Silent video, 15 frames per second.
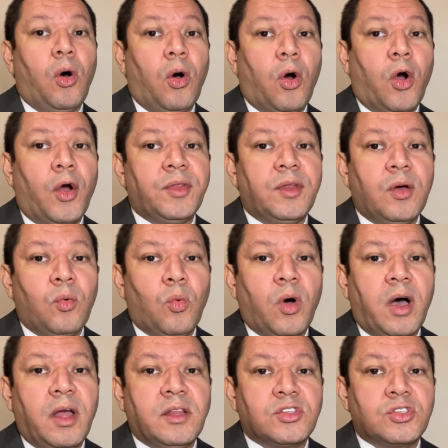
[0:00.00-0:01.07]
or the
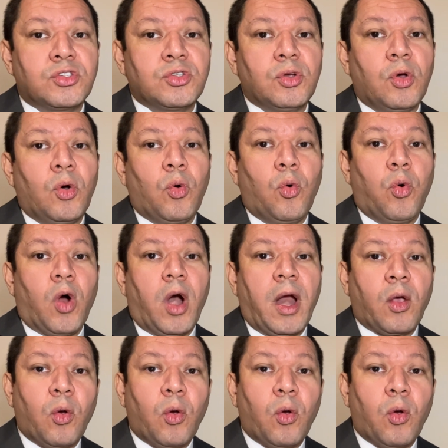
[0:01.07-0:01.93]
ones who are